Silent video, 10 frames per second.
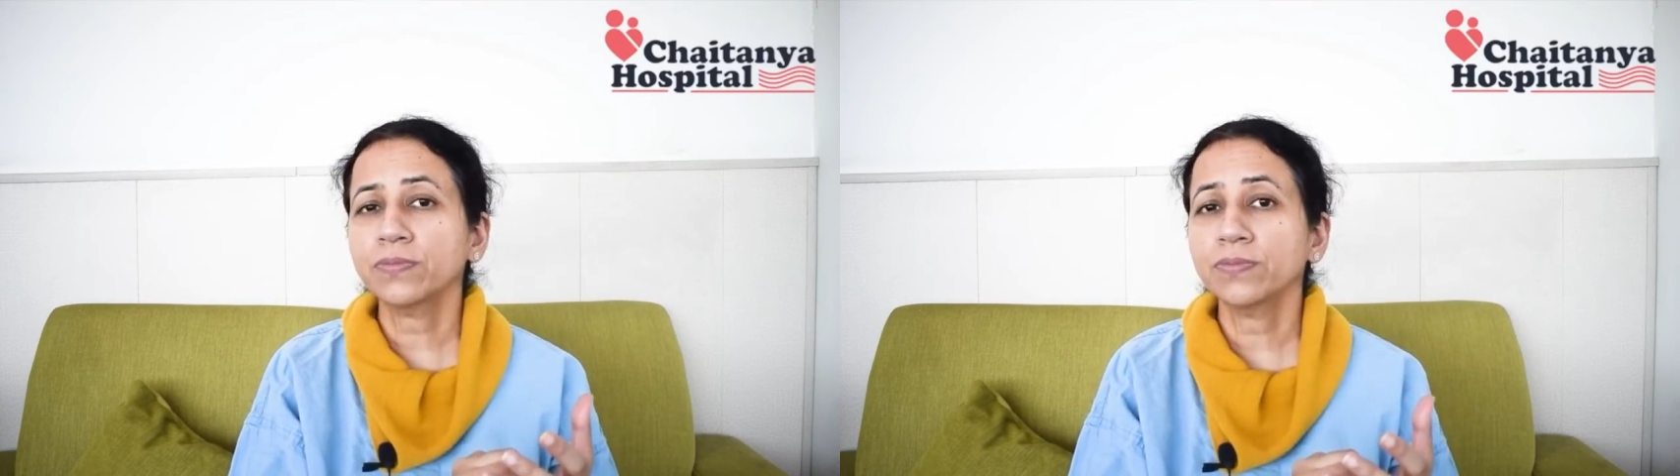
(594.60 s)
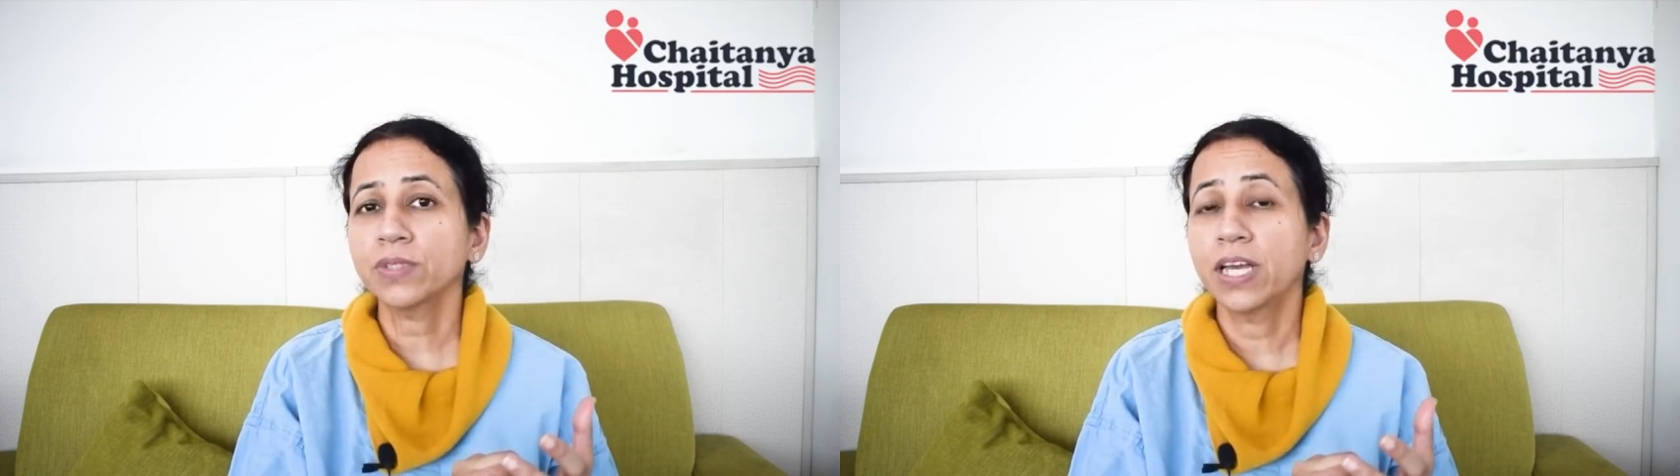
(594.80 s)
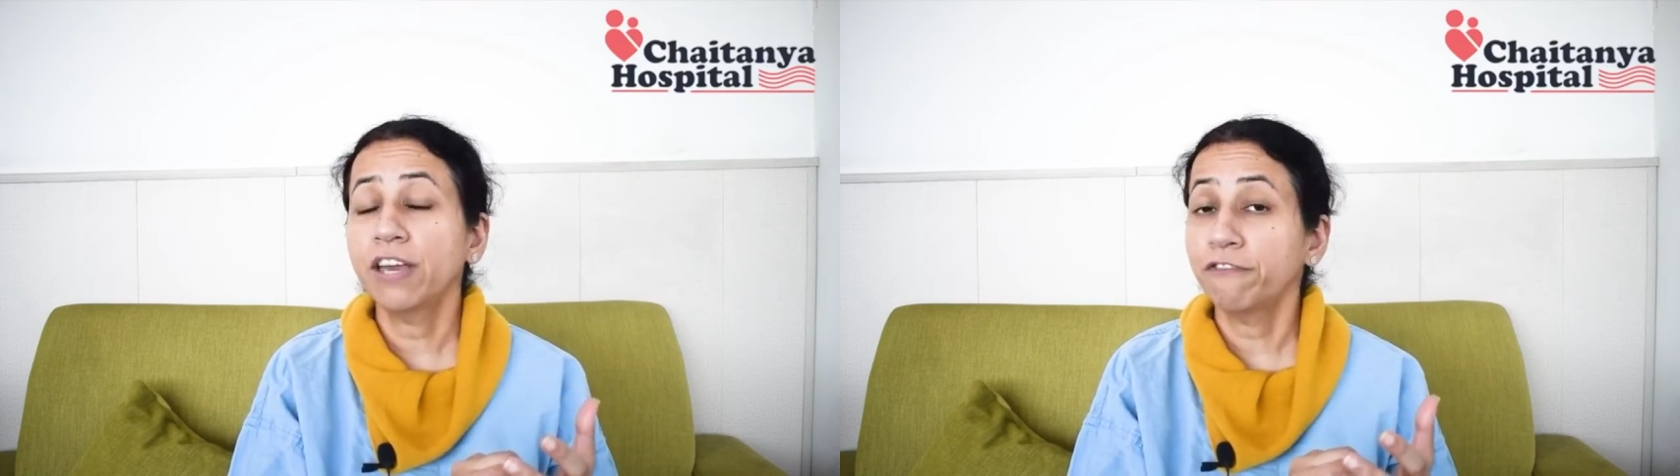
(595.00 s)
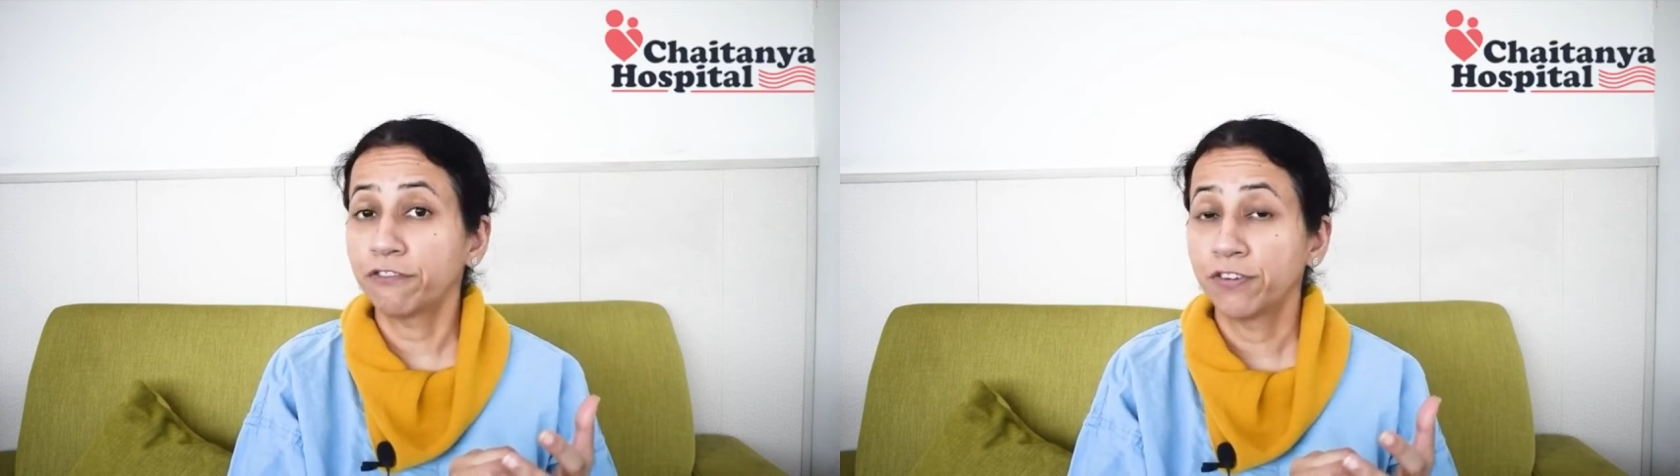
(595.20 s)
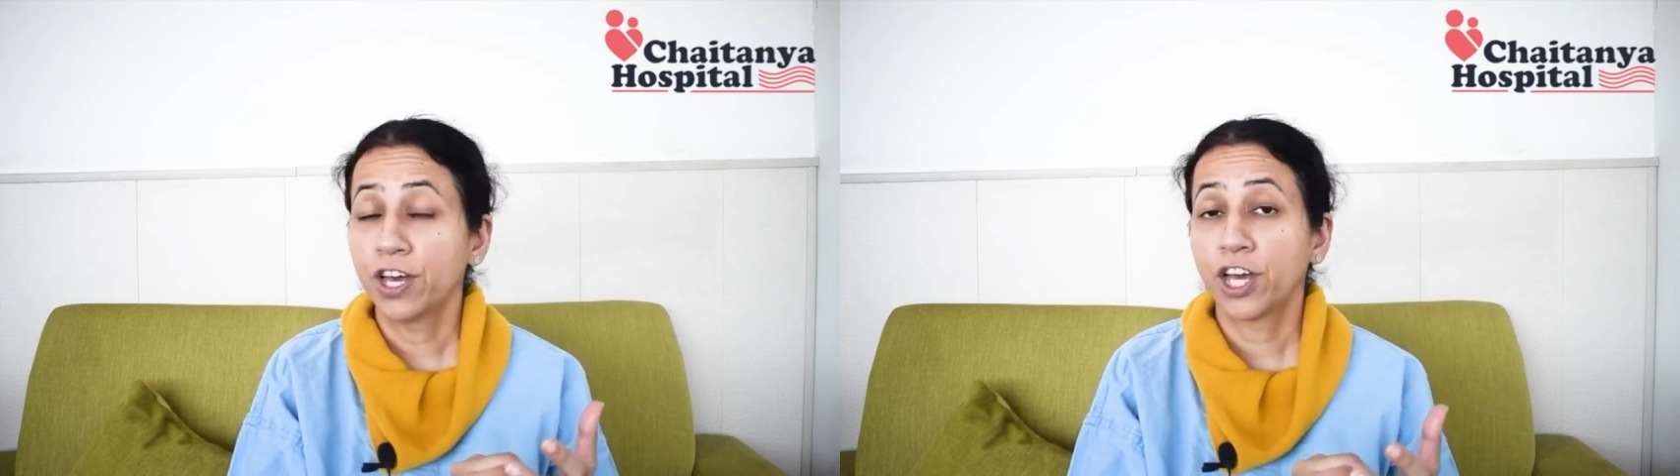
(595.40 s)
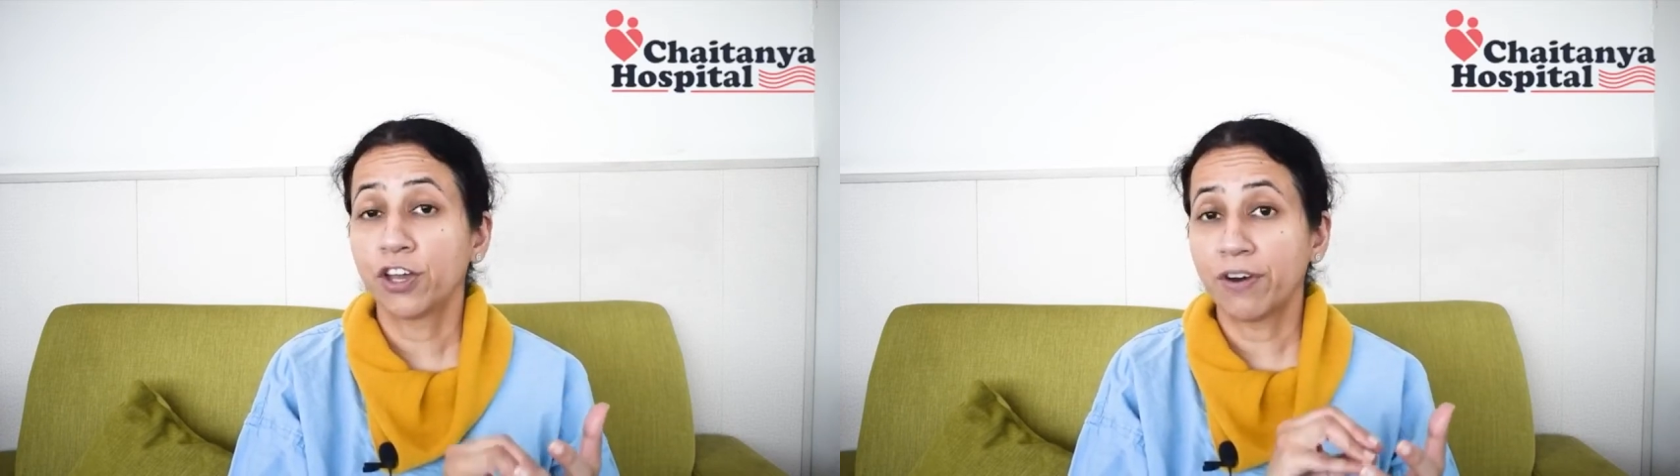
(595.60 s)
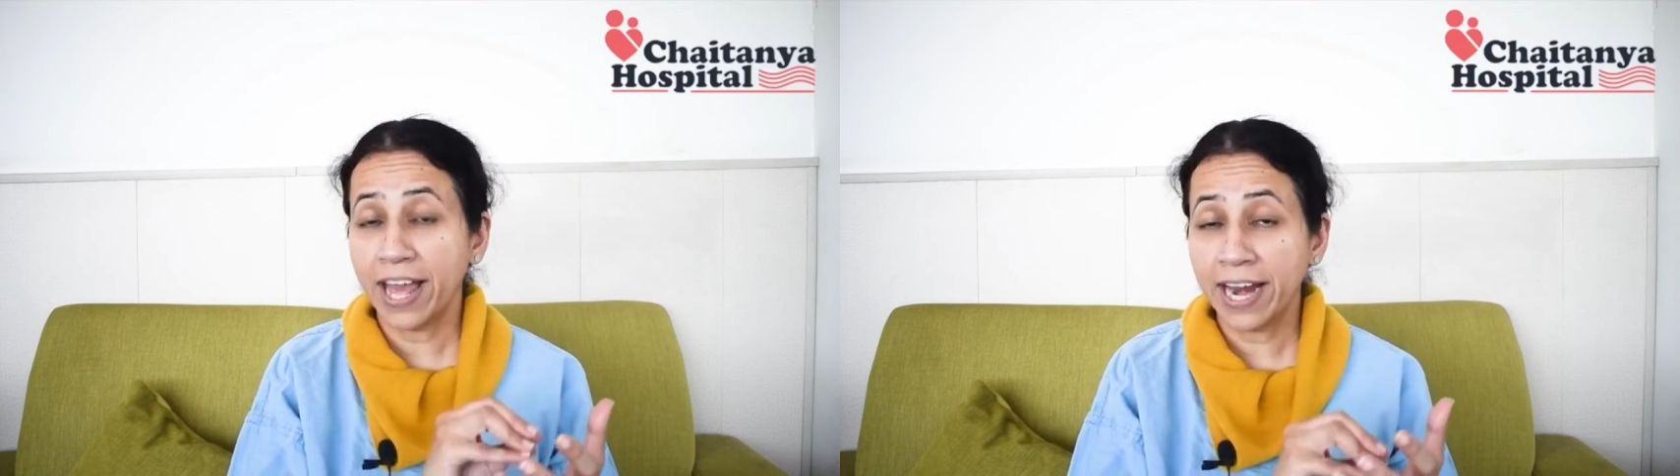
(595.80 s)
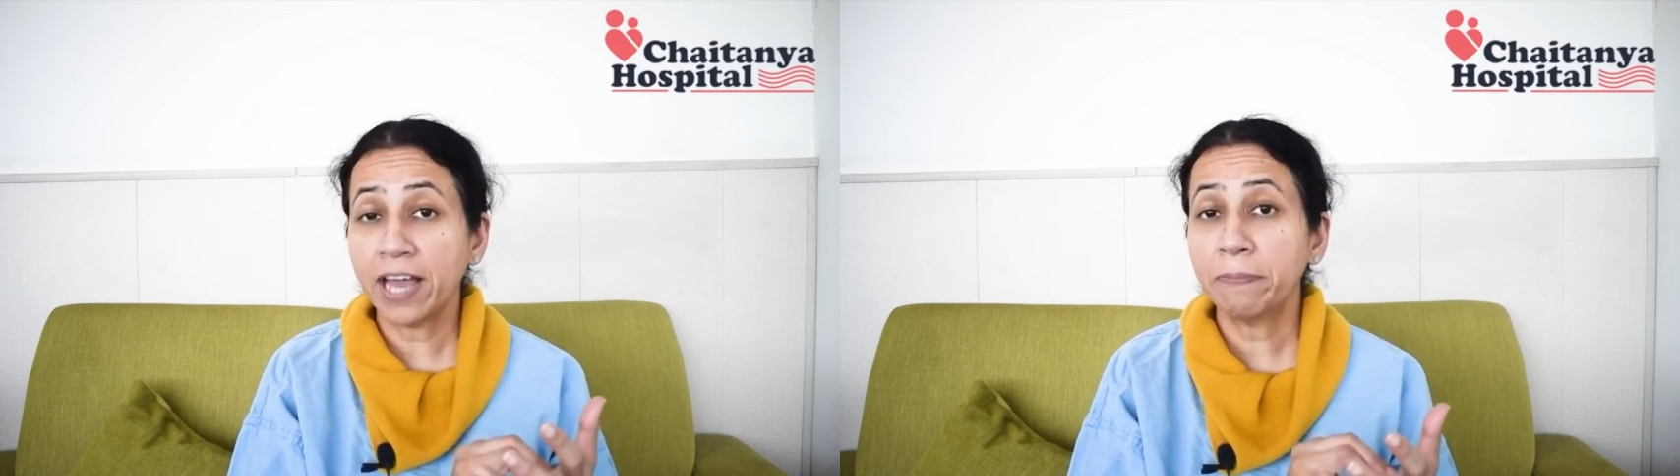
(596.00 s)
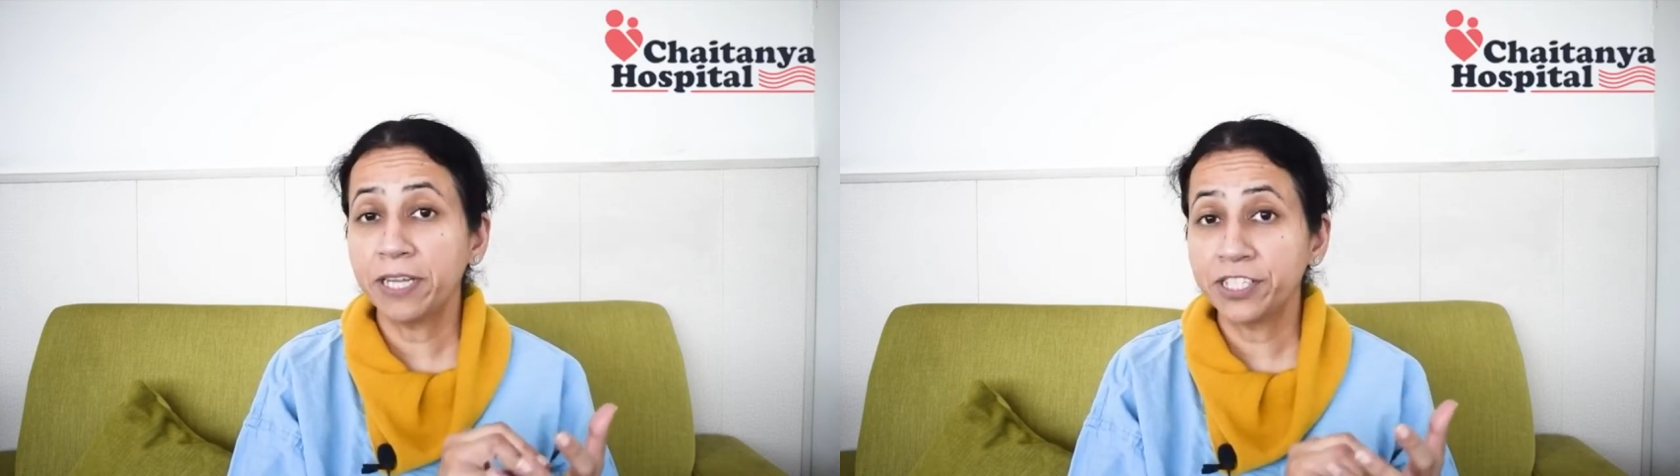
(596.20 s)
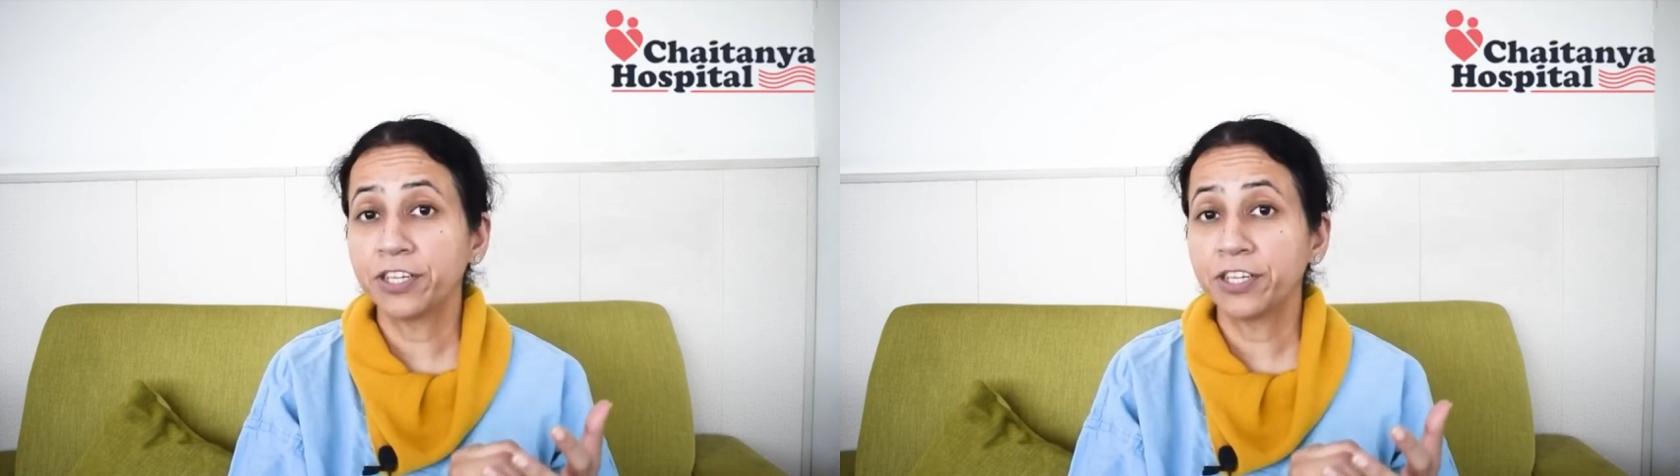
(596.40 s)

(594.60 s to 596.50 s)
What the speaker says: if your NIPT